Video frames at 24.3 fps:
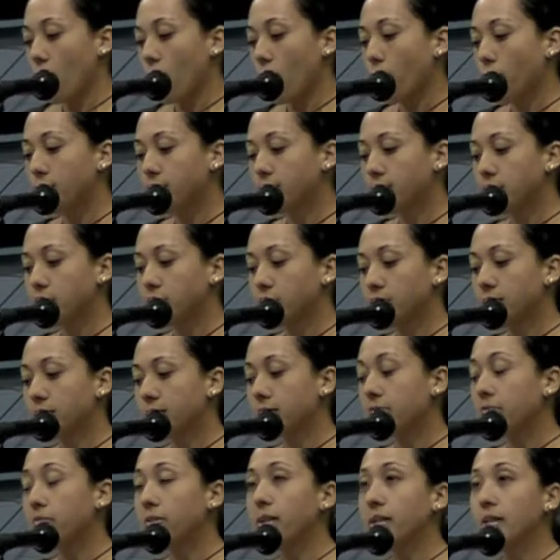Or is it
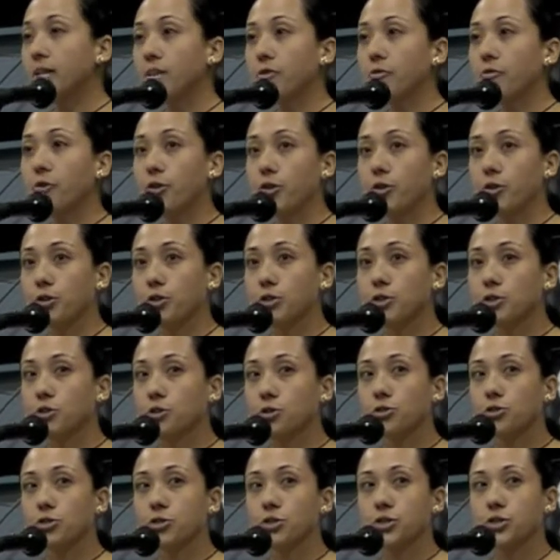just convenient for your
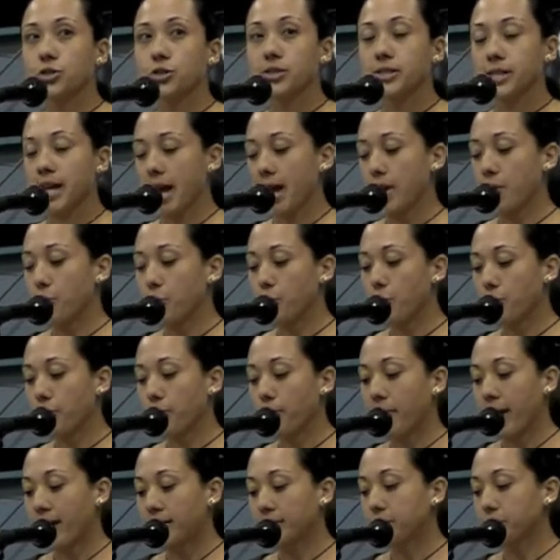soldiers and
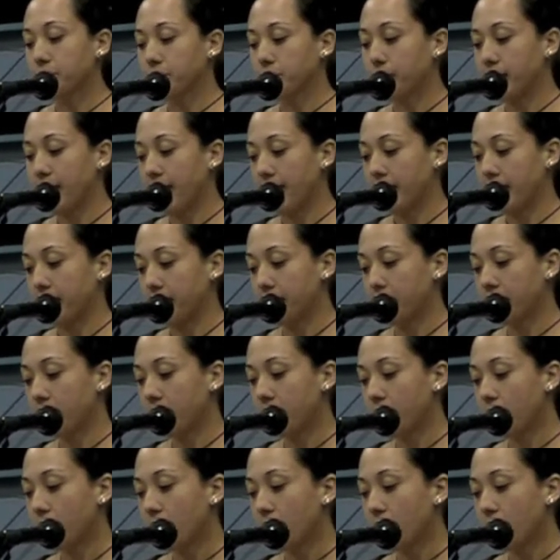your master plan?